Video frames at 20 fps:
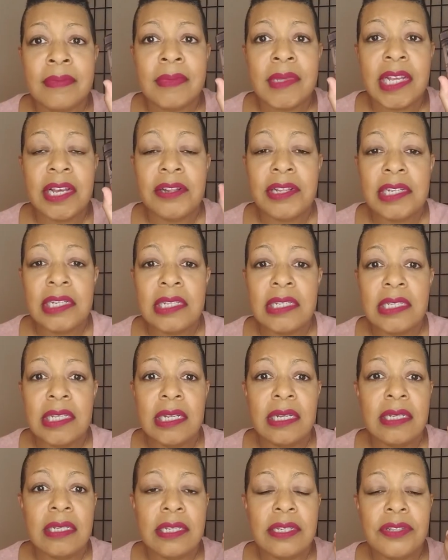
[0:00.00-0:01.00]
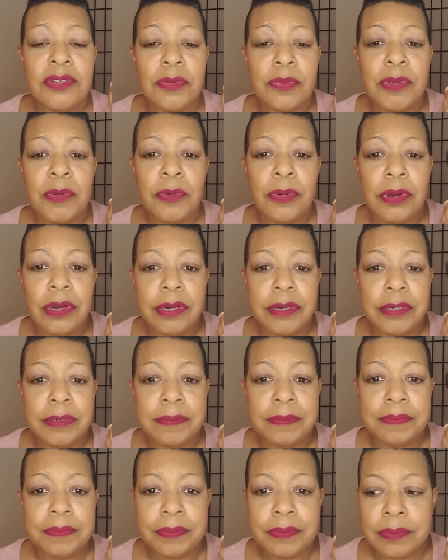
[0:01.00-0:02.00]
I let it sit in the soapy water,
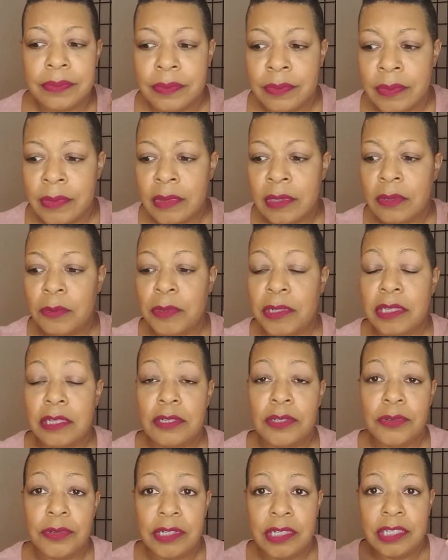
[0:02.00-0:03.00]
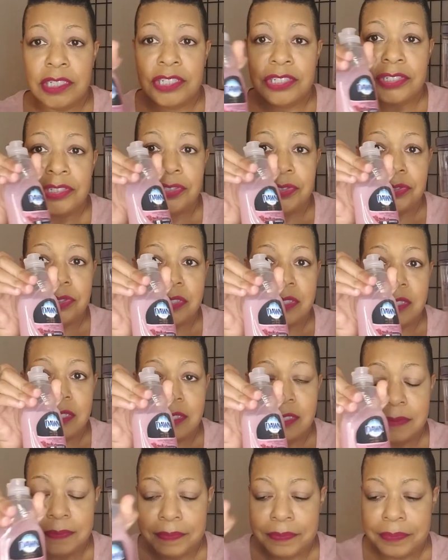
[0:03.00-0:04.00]
put the Dawn dish detergent in it,